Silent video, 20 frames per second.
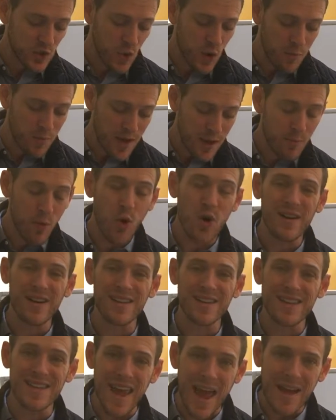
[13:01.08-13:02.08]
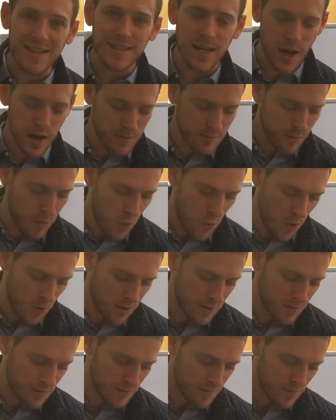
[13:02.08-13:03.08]
to a people yet
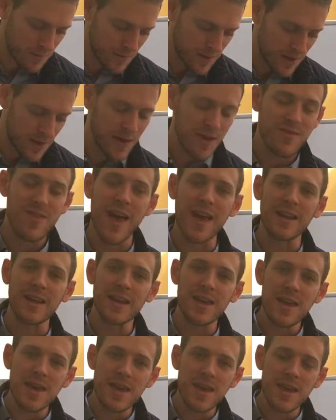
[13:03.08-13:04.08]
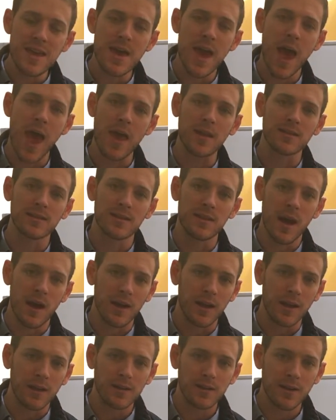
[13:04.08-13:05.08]
unborn, that he has
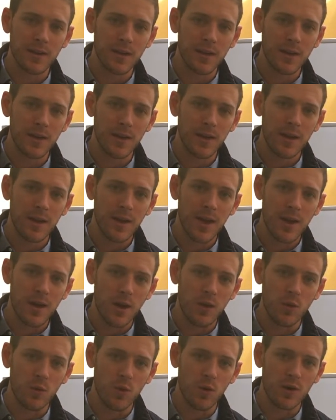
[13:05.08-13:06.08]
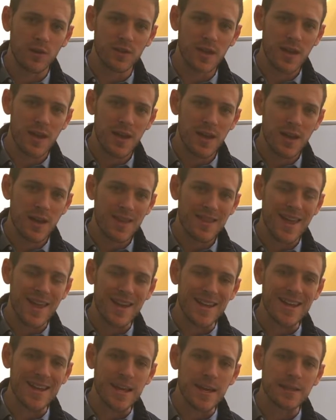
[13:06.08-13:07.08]
done it." In other words,
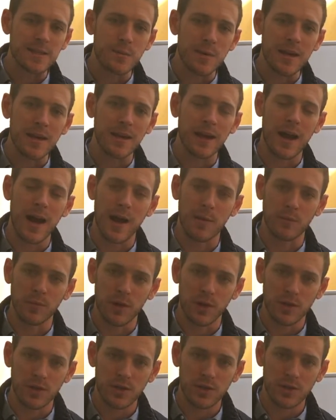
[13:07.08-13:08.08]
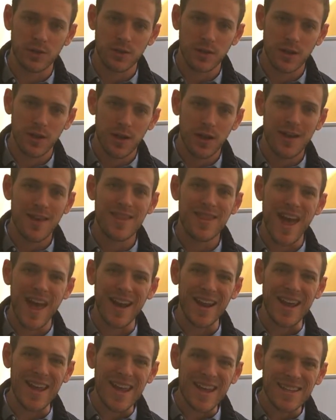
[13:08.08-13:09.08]
that it has been accomplished.
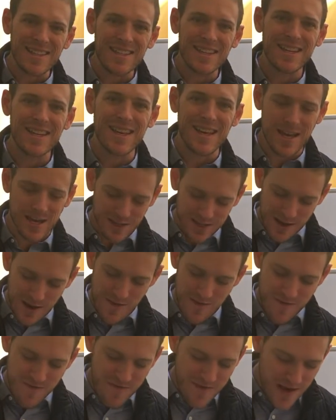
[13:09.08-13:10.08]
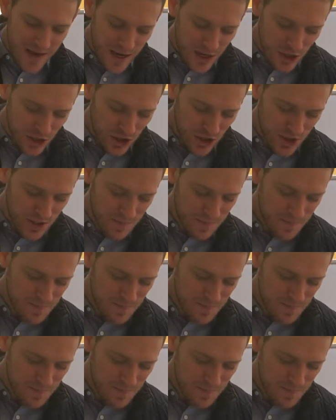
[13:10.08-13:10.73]
That it is finished.